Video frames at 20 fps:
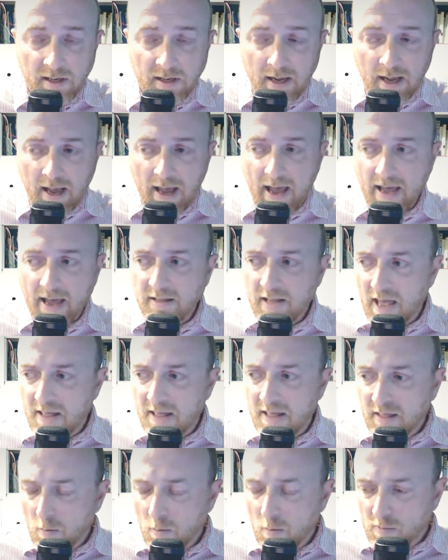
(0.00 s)
that?"
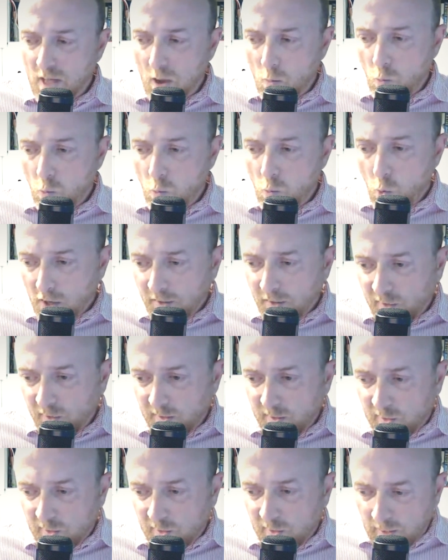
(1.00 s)
And there
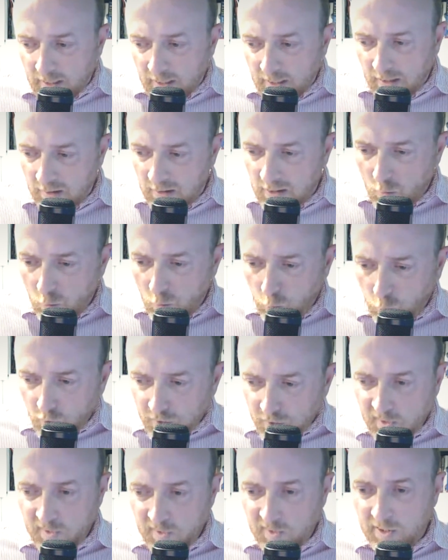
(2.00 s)
wasn't
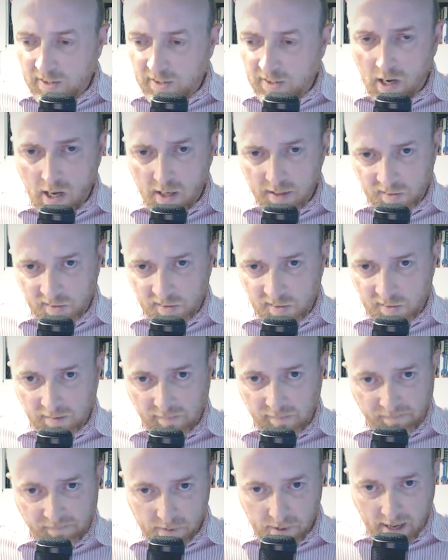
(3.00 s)
an answer
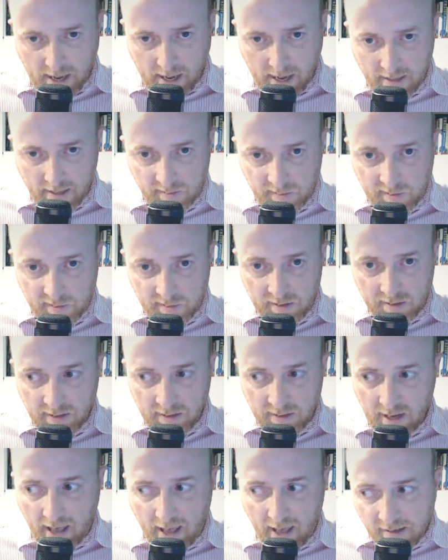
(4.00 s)
for that.
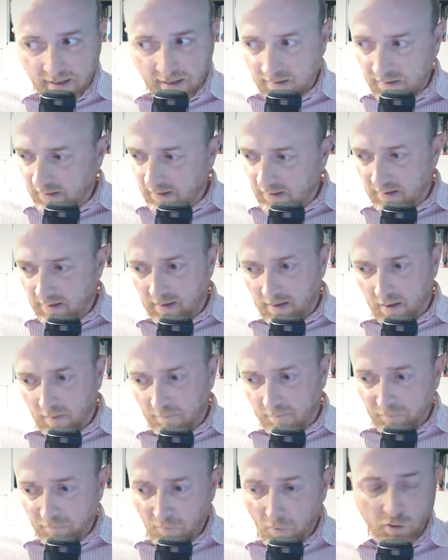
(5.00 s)
And
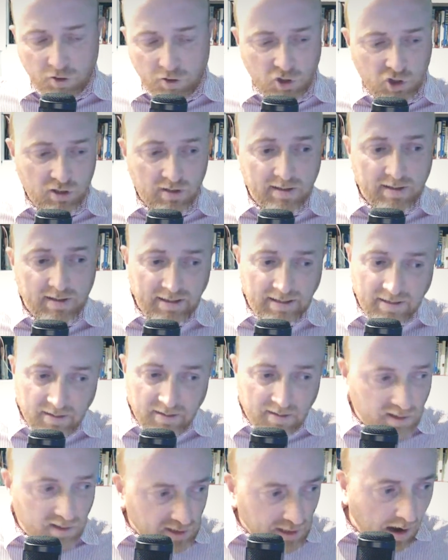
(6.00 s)
unfortunately, at
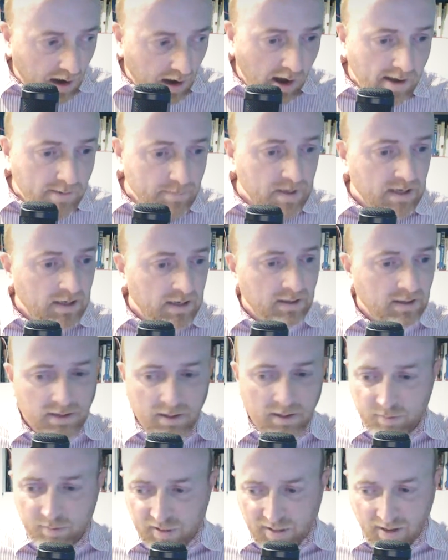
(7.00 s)
the time,
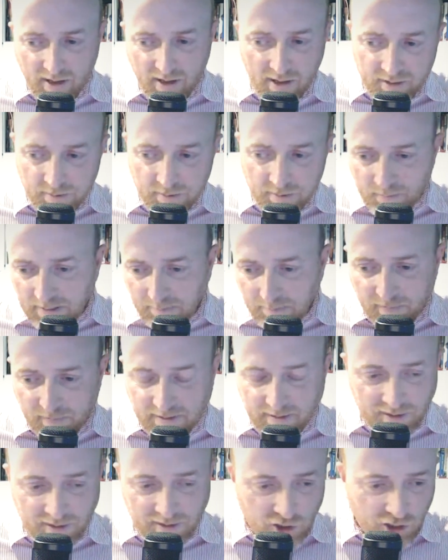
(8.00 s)
there was other people
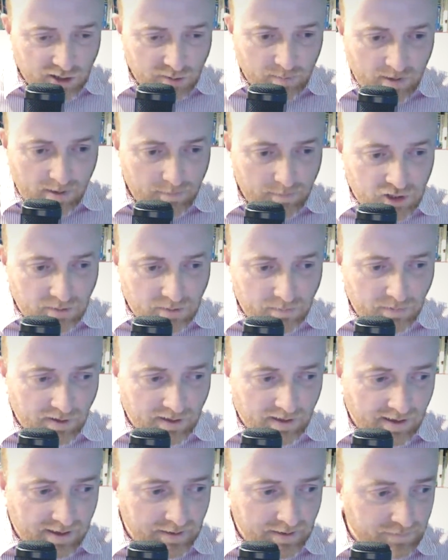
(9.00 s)
in the church membership who
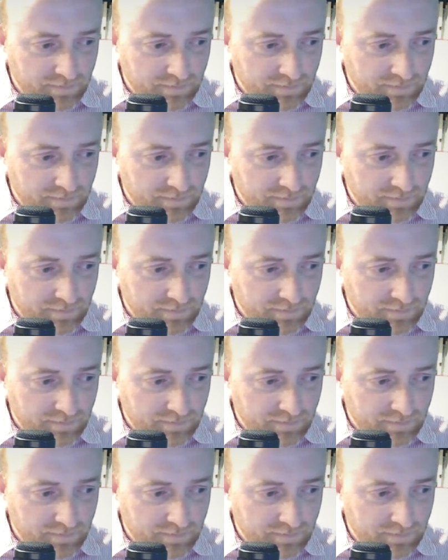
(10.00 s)
kind of